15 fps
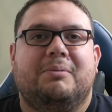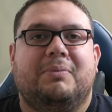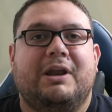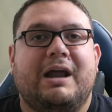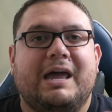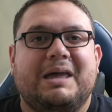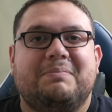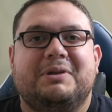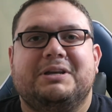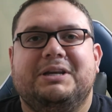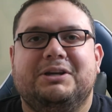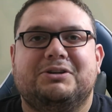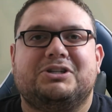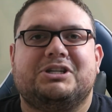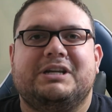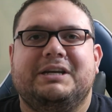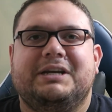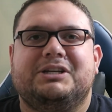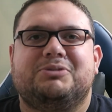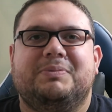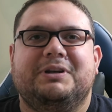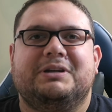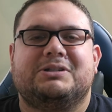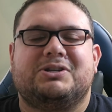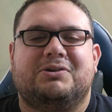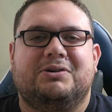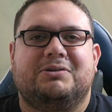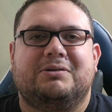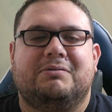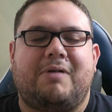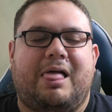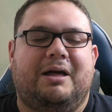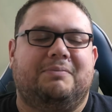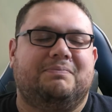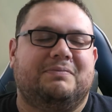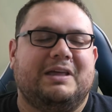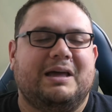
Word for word: but I am a huge Teenage Mutant Ninja uh,